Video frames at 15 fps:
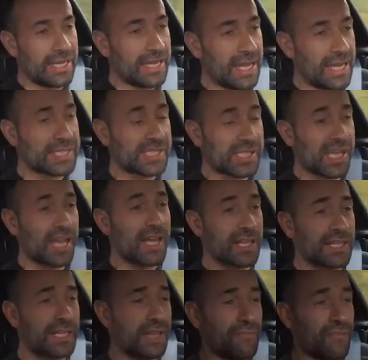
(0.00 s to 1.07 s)
it's
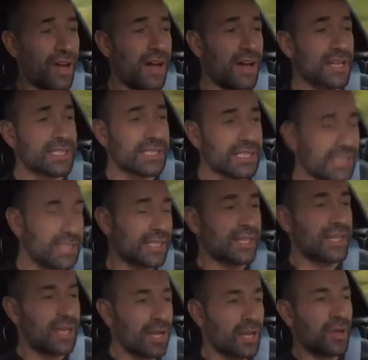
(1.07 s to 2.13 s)
certainly fast.
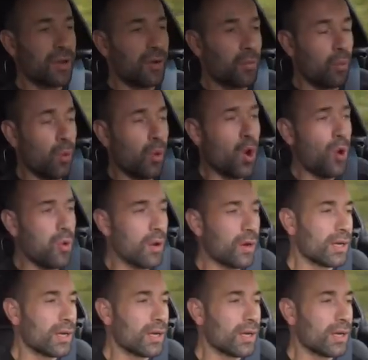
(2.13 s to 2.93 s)
Woo!